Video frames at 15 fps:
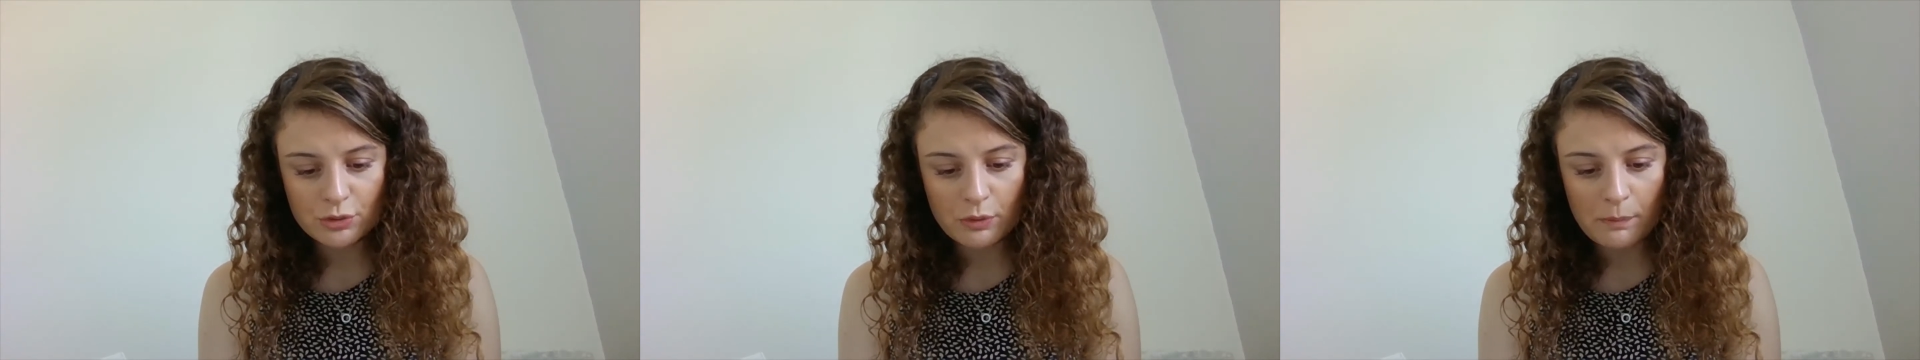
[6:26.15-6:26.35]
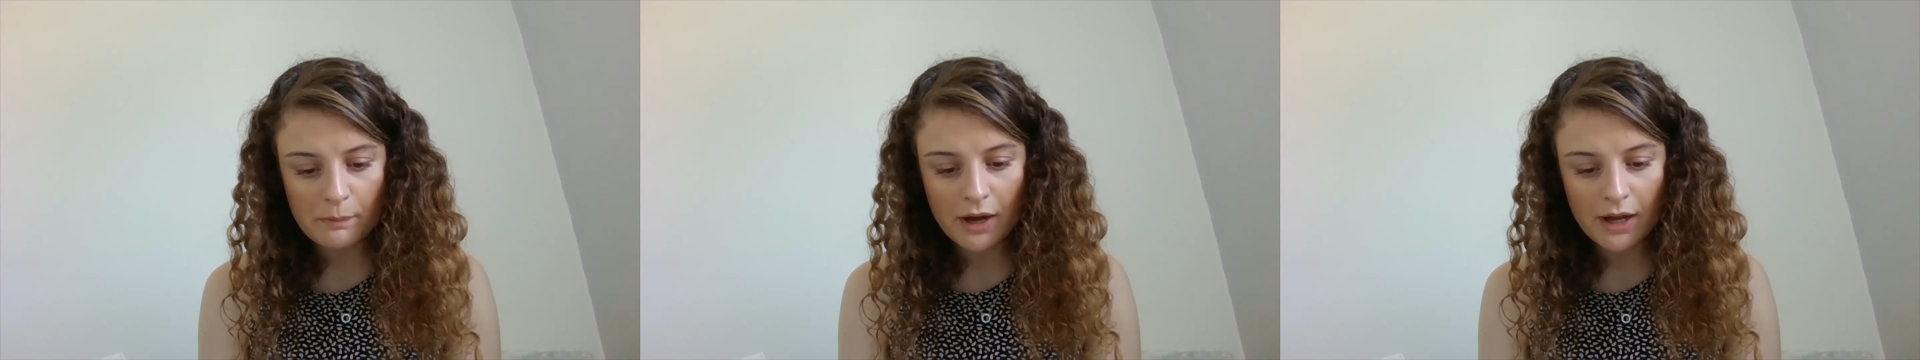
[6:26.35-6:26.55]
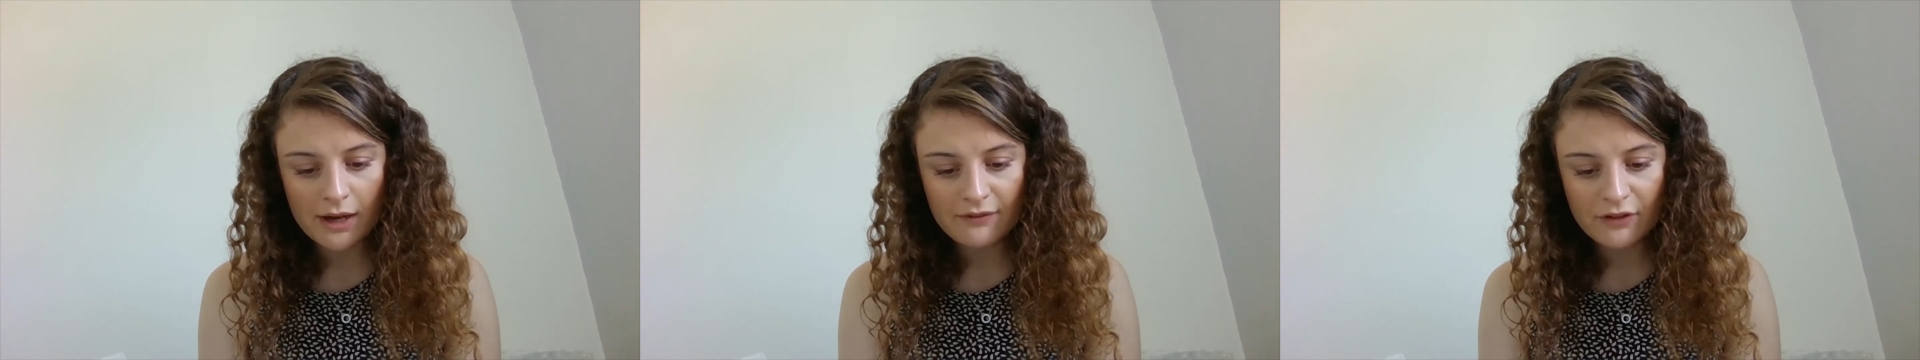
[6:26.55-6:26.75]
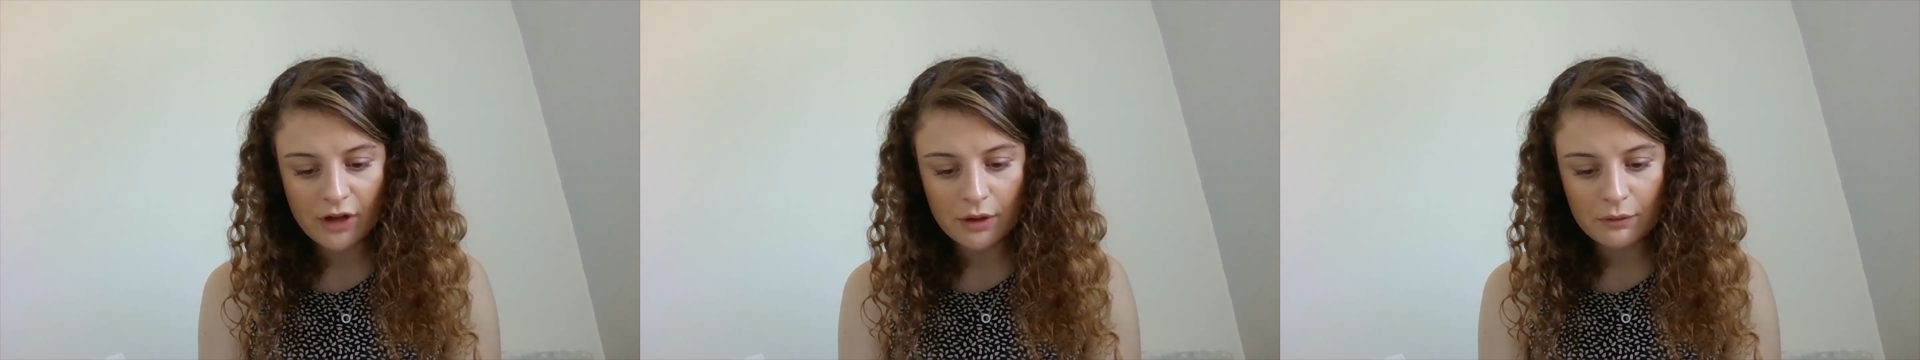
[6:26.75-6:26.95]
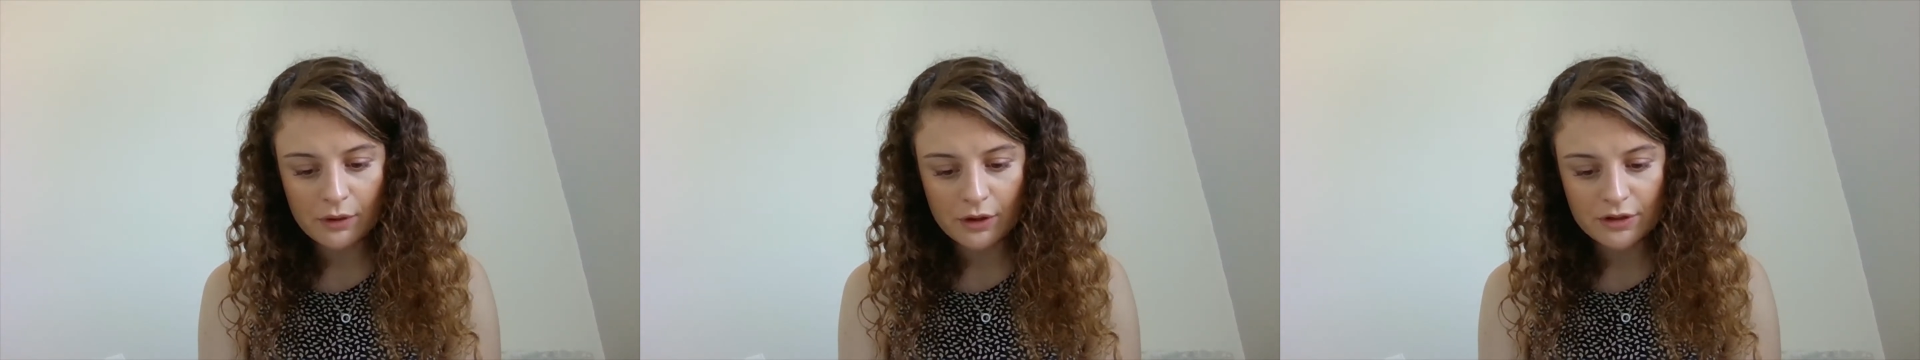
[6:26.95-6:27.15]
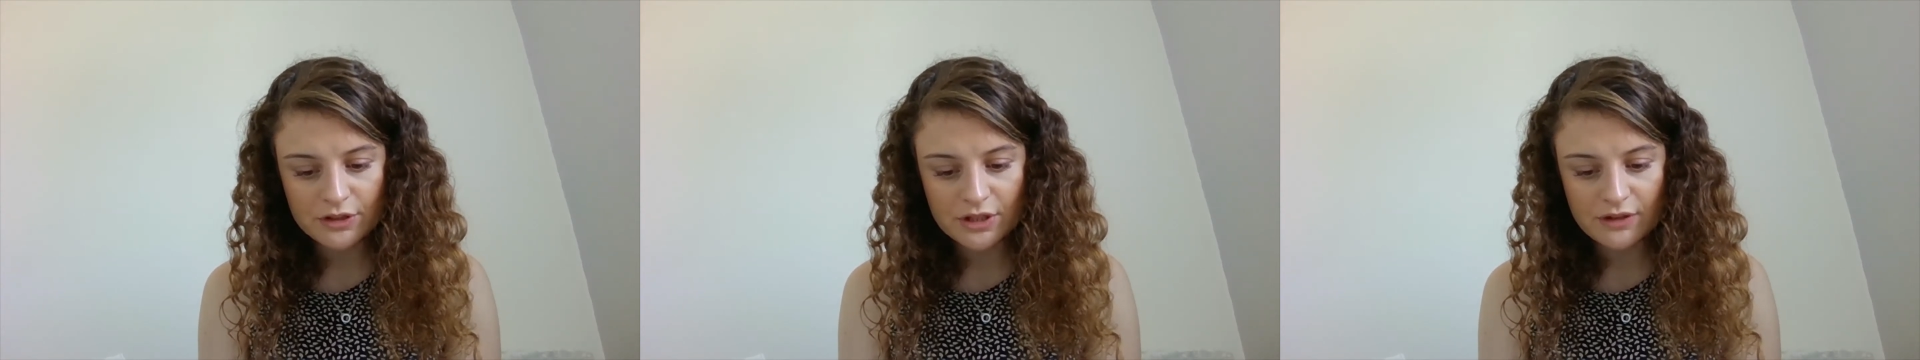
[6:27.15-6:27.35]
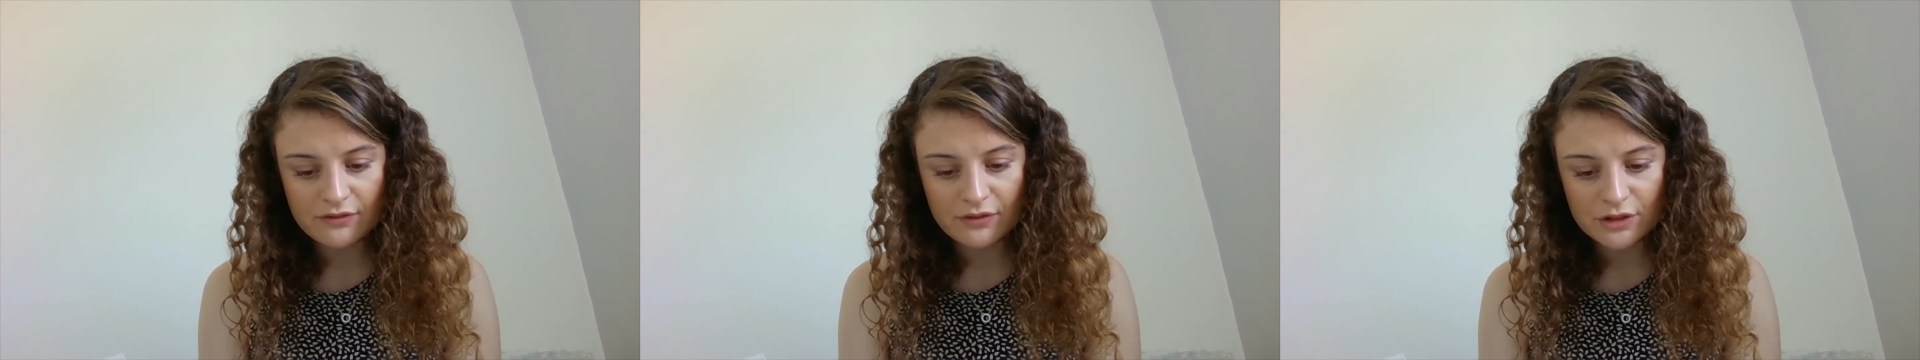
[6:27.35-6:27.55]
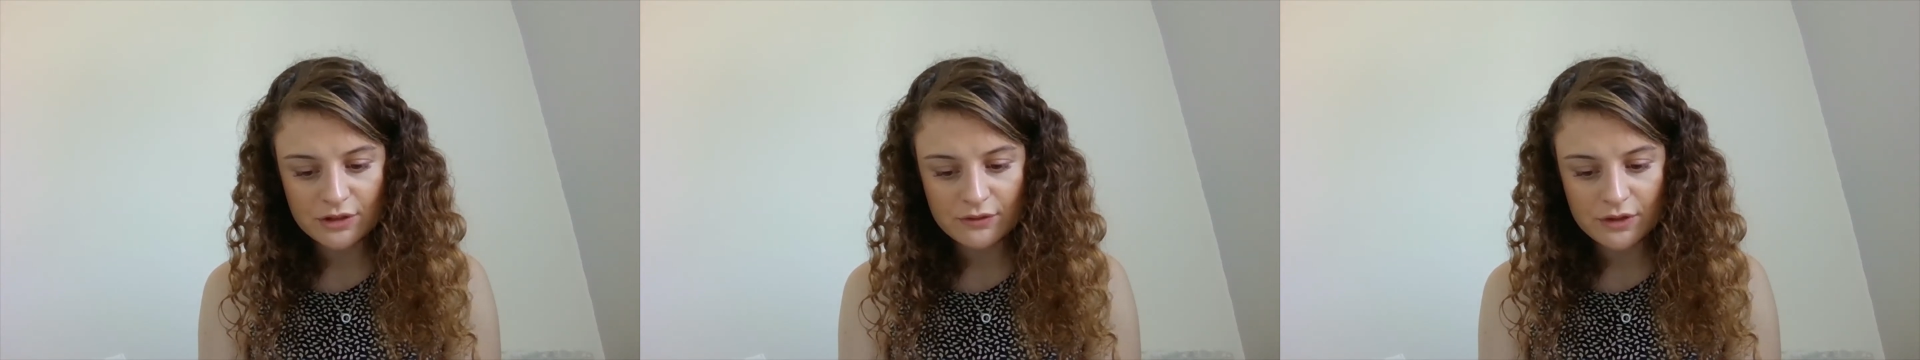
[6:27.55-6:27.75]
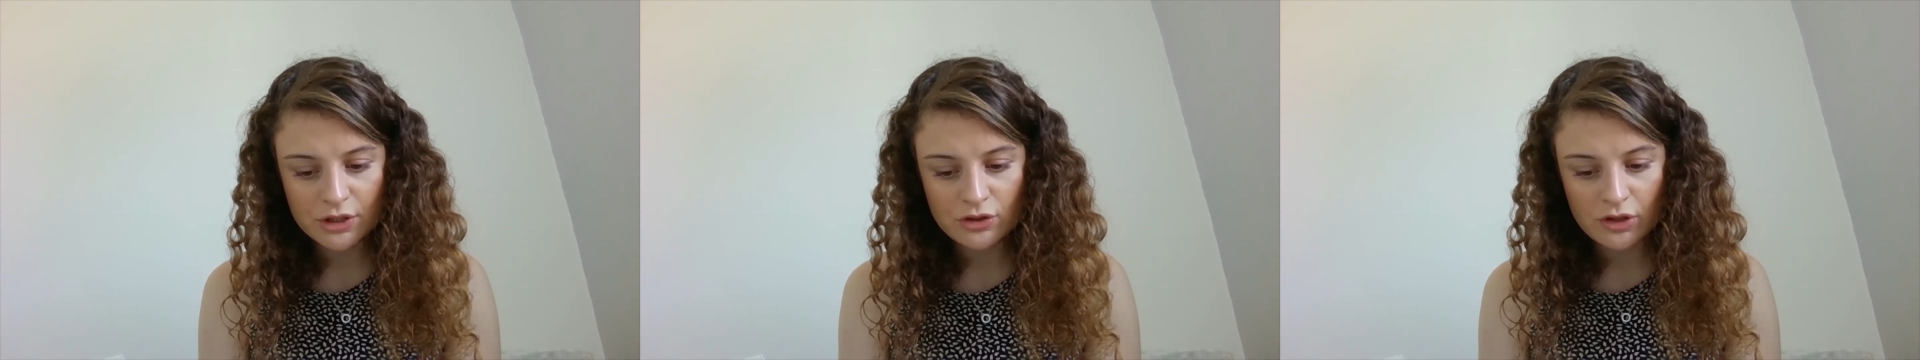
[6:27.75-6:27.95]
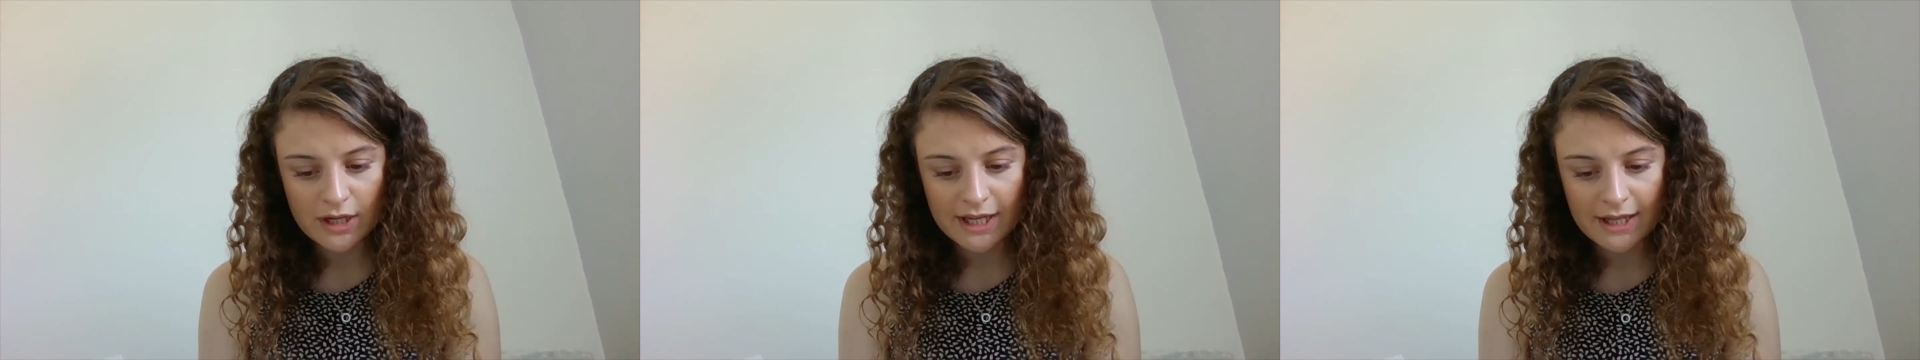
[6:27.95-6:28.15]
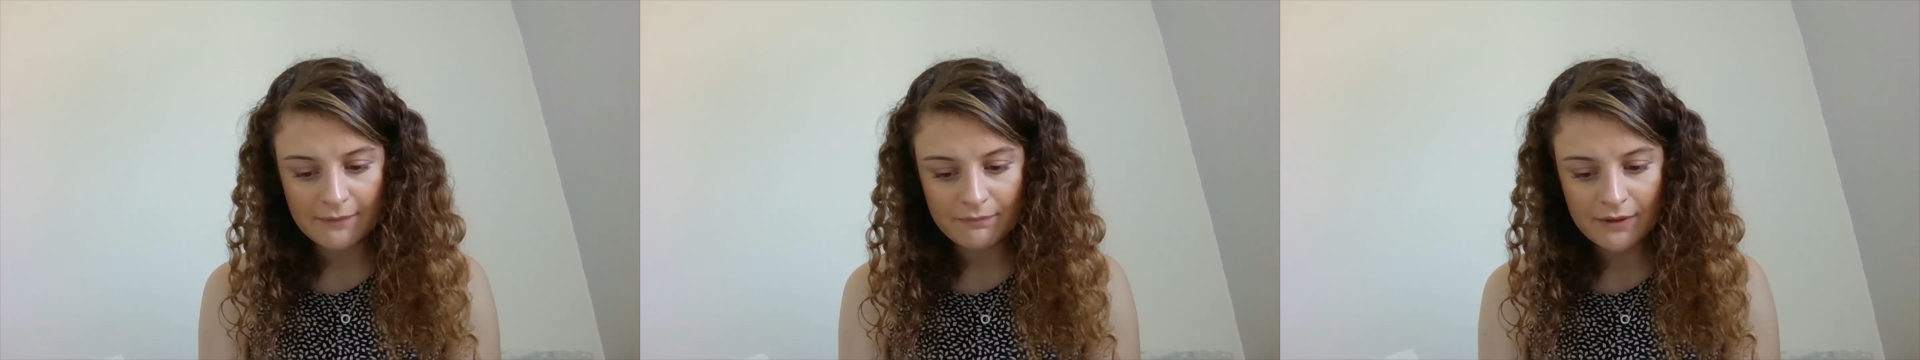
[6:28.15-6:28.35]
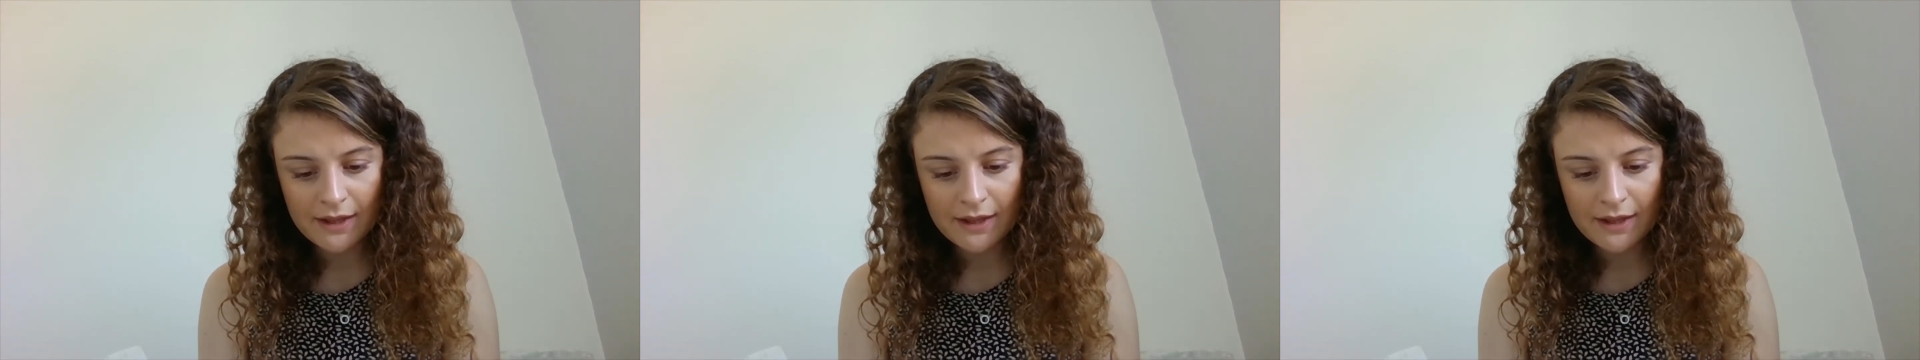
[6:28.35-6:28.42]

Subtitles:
to a pile of coconuts at the foot of a tree.